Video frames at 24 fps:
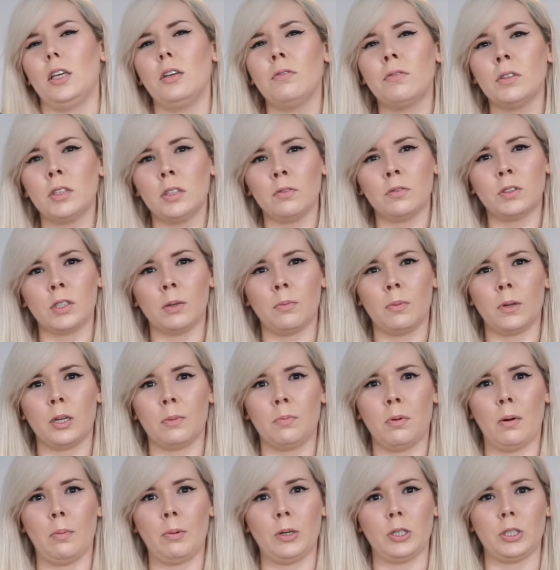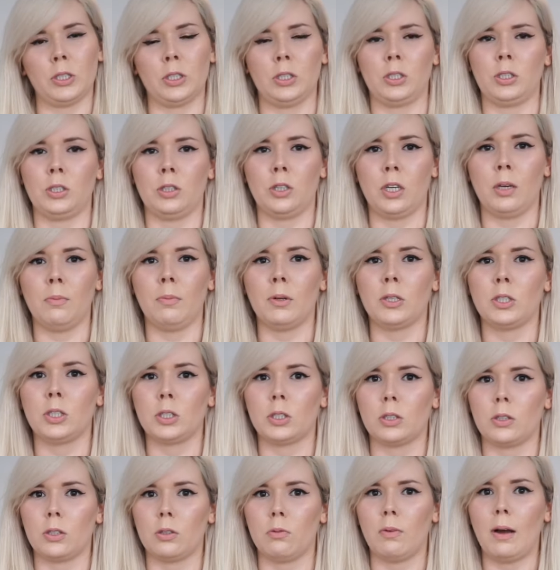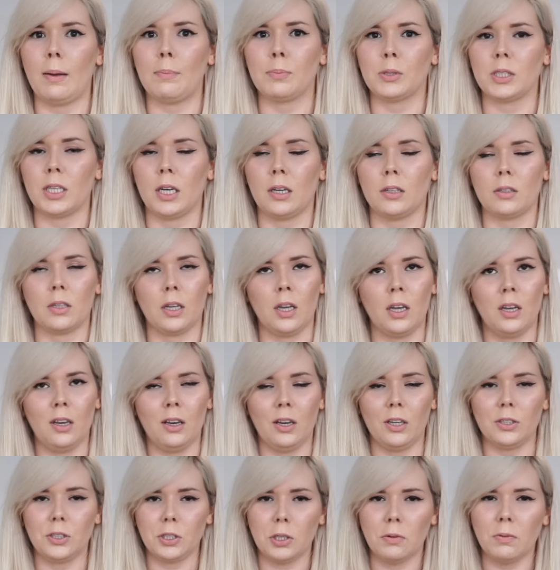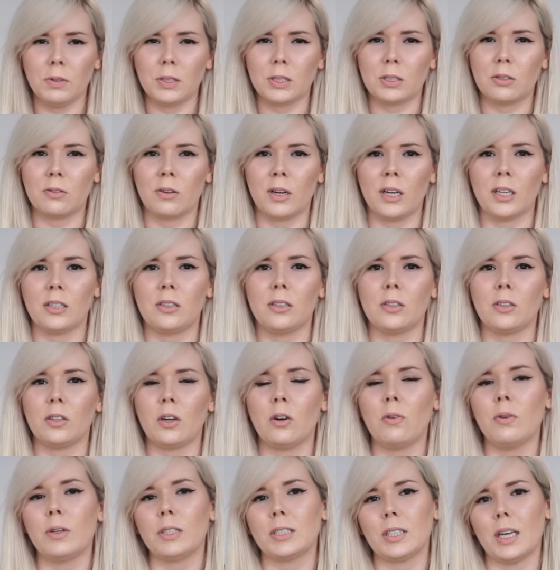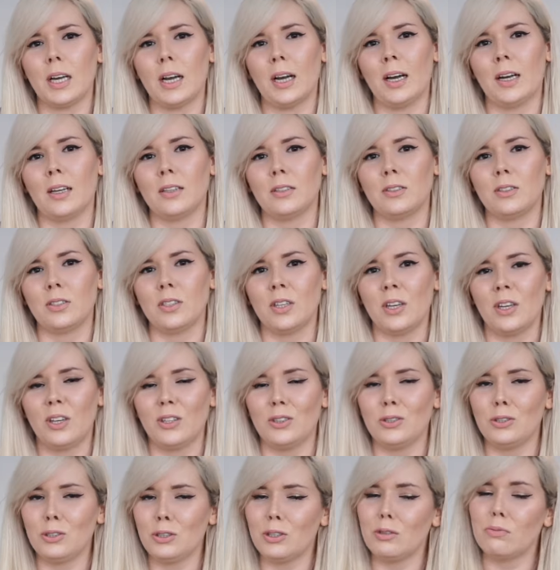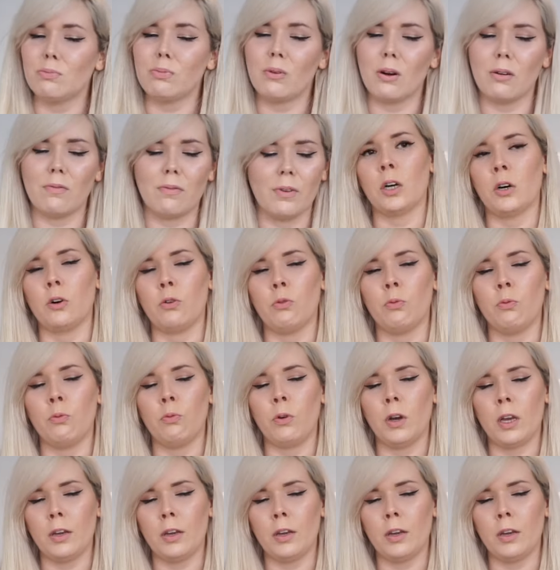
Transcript: Even if somebody publishes your images on the website, it's always great. It always adds to your profile. So